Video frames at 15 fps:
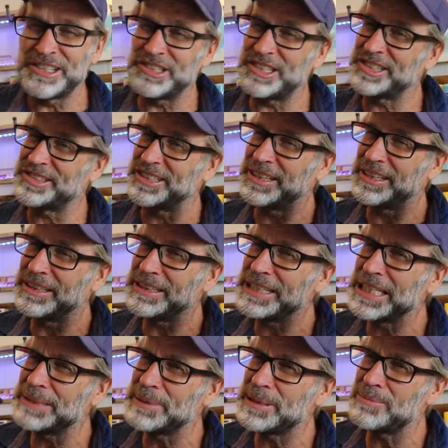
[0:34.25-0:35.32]
just a
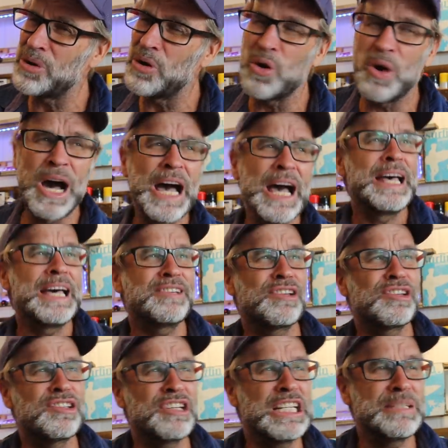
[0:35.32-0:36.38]
little bit more as
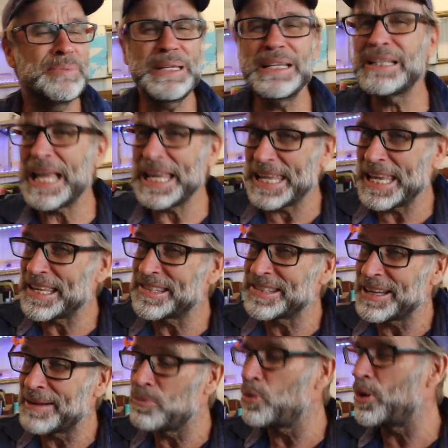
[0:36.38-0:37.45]
I seem to be lacking
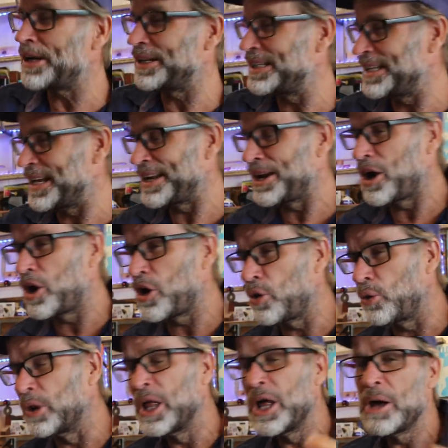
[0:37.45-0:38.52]
somewhat in that
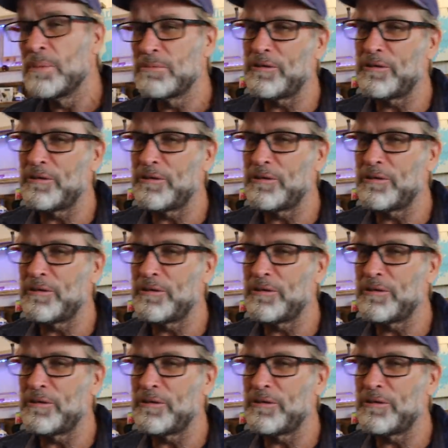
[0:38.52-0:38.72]
whole